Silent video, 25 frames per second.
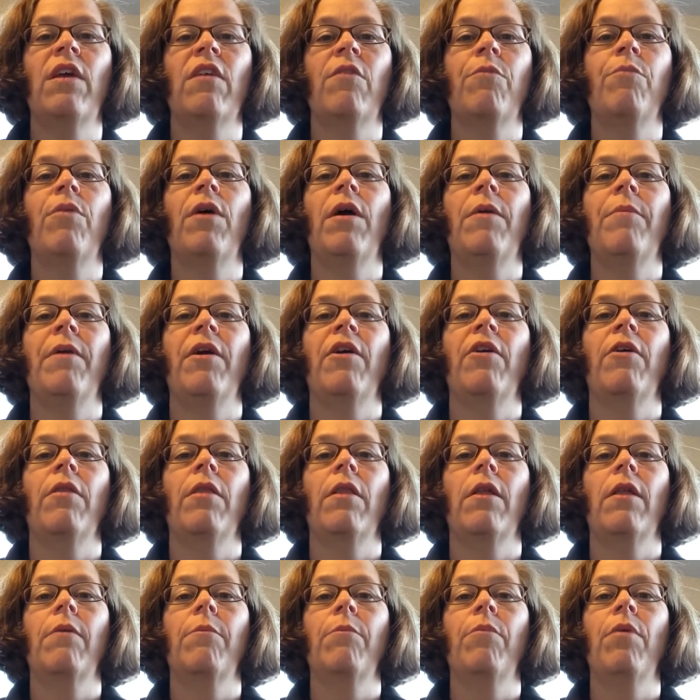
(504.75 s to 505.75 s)
is
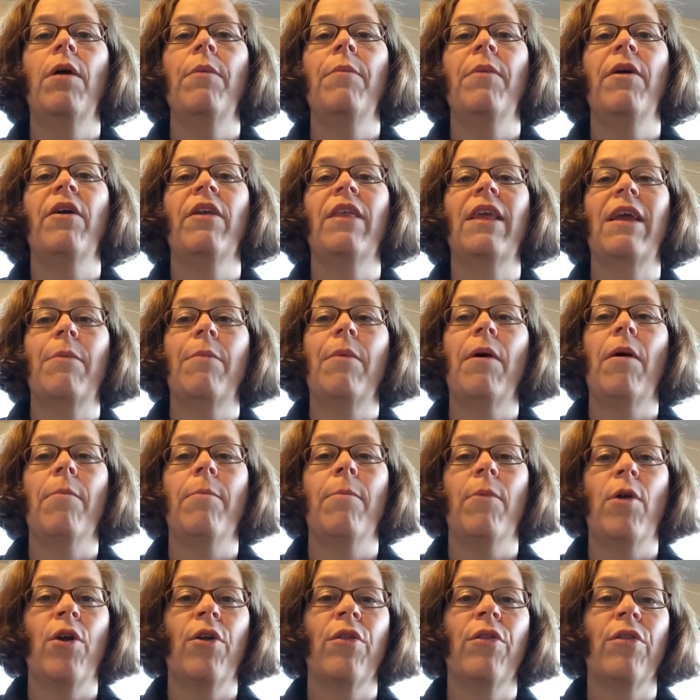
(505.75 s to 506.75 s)
primarily
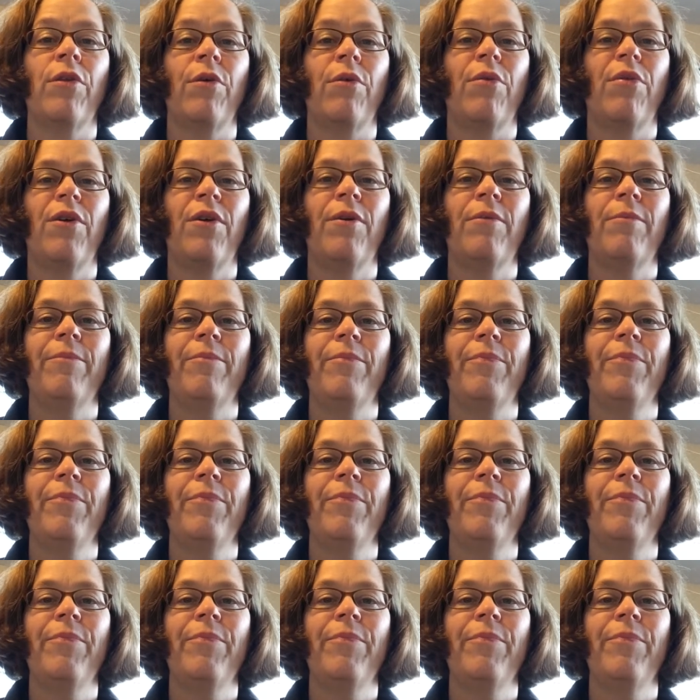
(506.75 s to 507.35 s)
about Martin Luther.